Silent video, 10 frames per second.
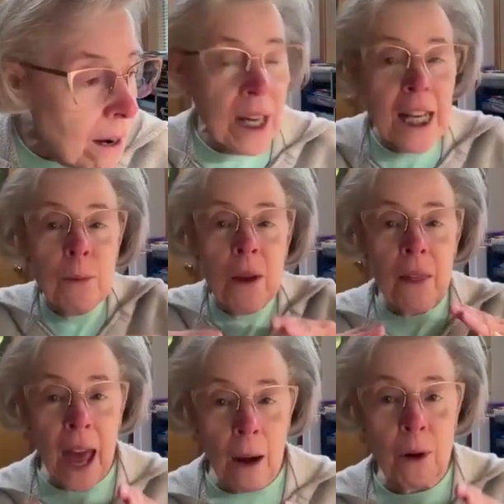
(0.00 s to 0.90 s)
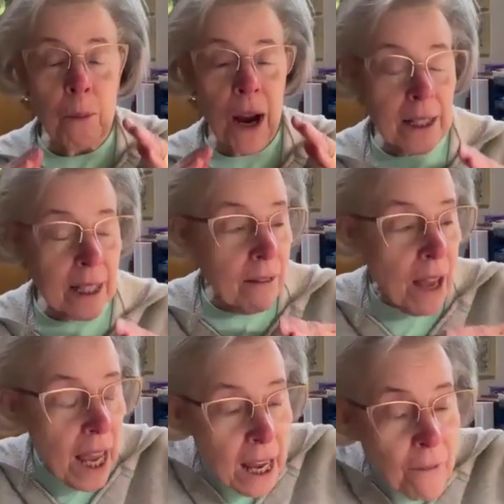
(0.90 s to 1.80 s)
When he's been that repressive,
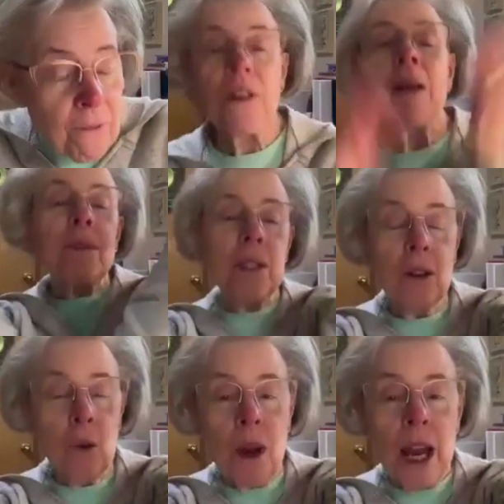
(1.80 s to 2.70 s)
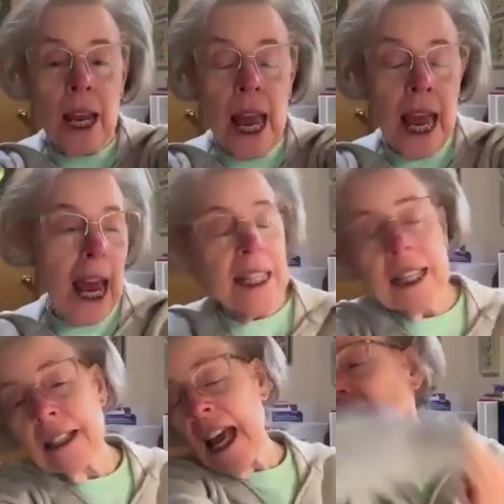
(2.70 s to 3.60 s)
he flips to the wing and
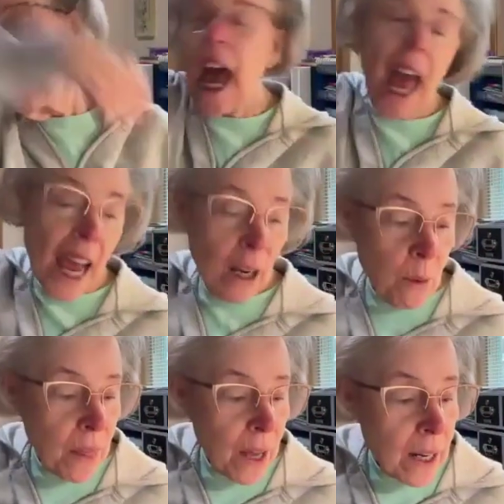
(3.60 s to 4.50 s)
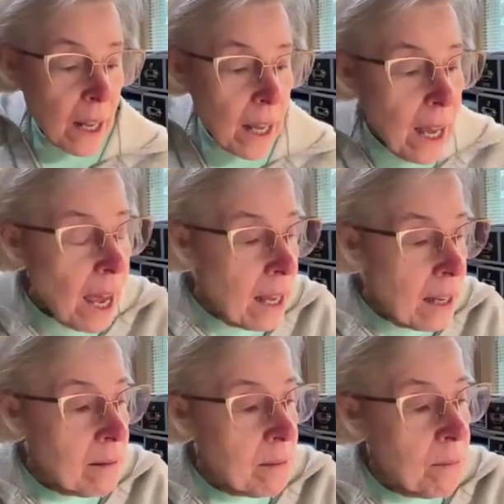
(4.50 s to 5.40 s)
says, "The heck with it,"
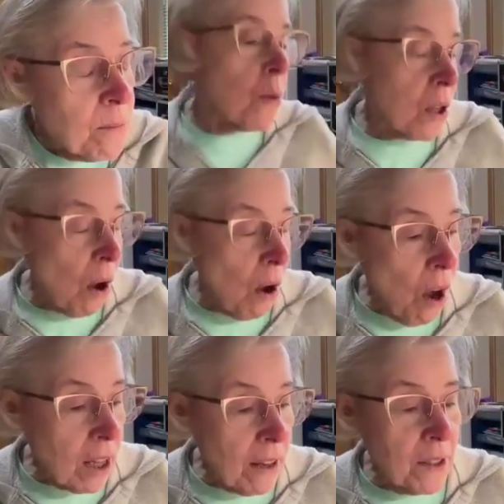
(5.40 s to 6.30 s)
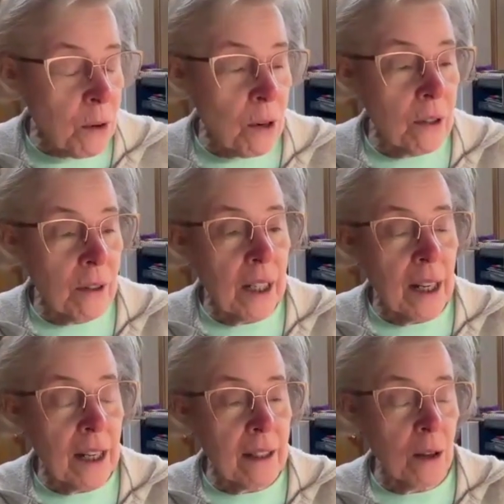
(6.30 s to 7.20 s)
and throws all of his
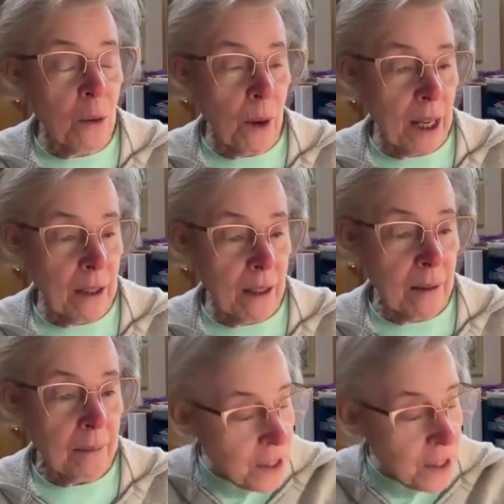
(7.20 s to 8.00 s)
orderliness to the winds.